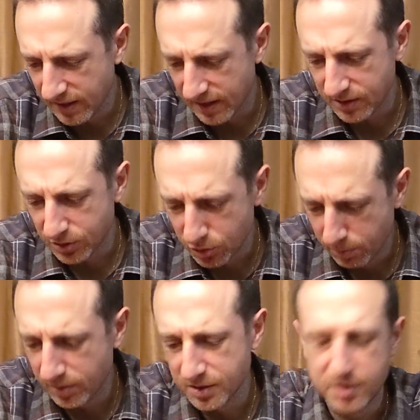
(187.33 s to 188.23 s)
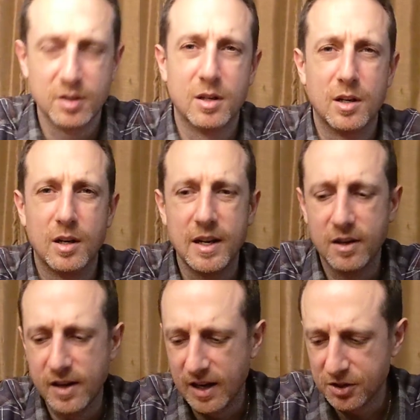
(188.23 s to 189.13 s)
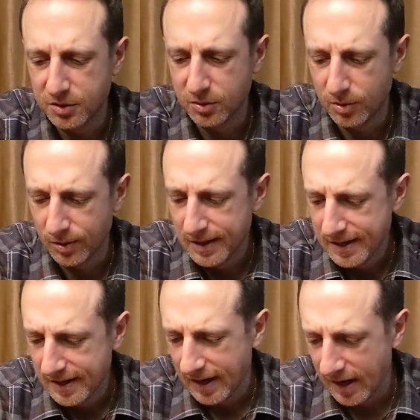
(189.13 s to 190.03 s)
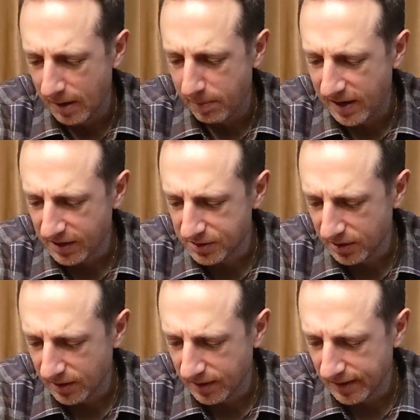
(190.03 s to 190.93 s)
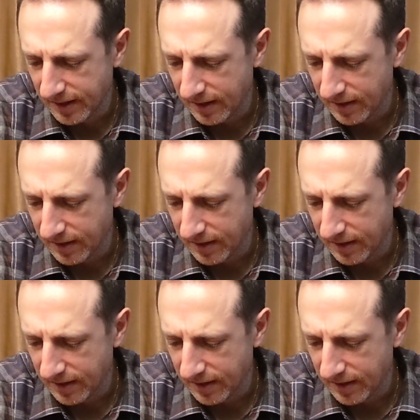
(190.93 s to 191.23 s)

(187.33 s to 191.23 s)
superstar international boxer.